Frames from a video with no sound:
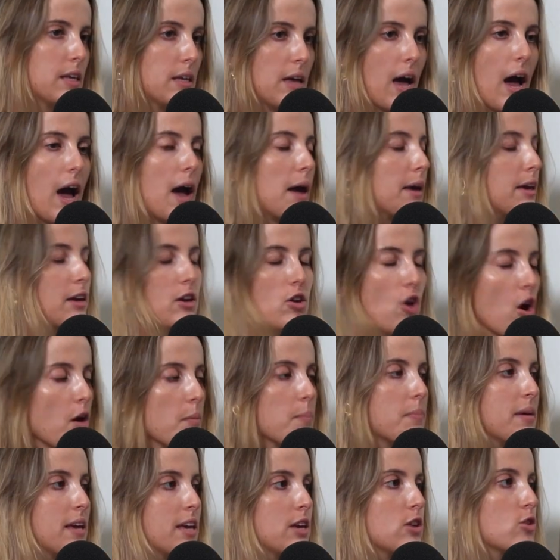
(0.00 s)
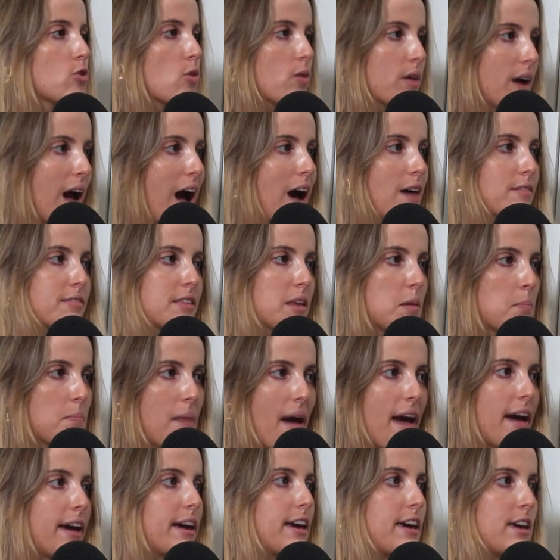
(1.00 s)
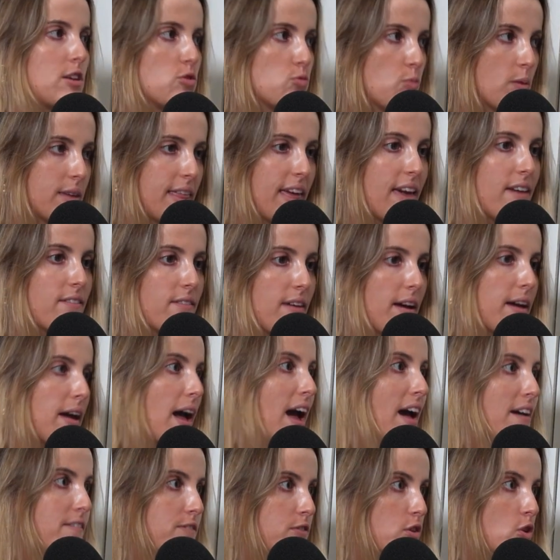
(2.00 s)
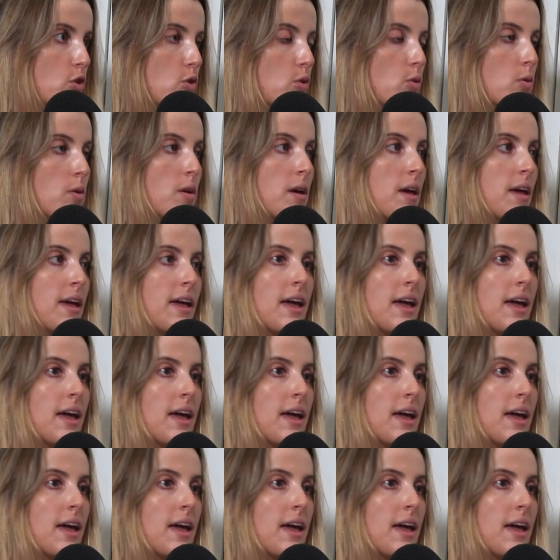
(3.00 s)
ERP, your accounting package, whatever have you,